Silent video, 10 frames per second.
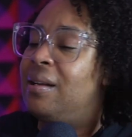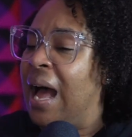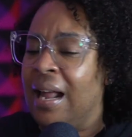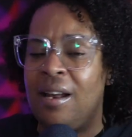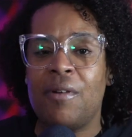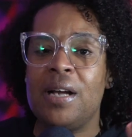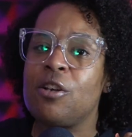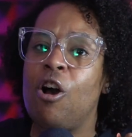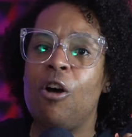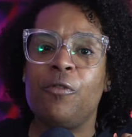I love
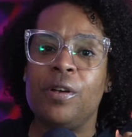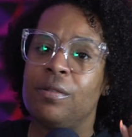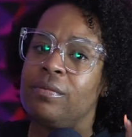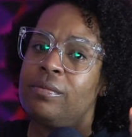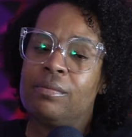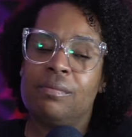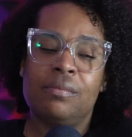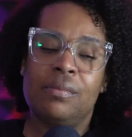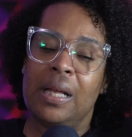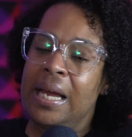iced coffee.
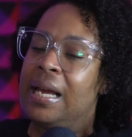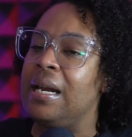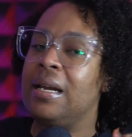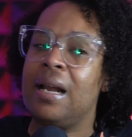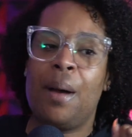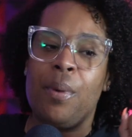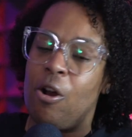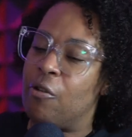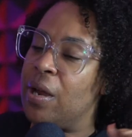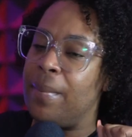And I'm going
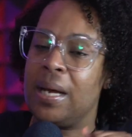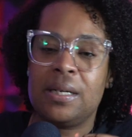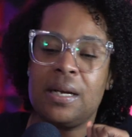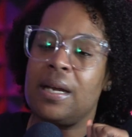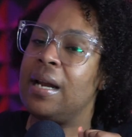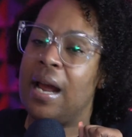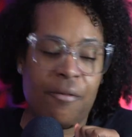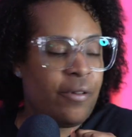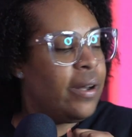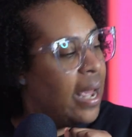to go get my Dunkin'
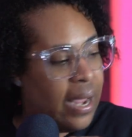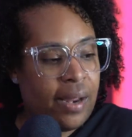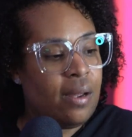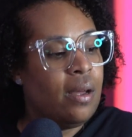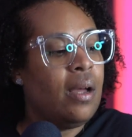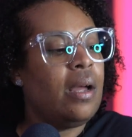every day.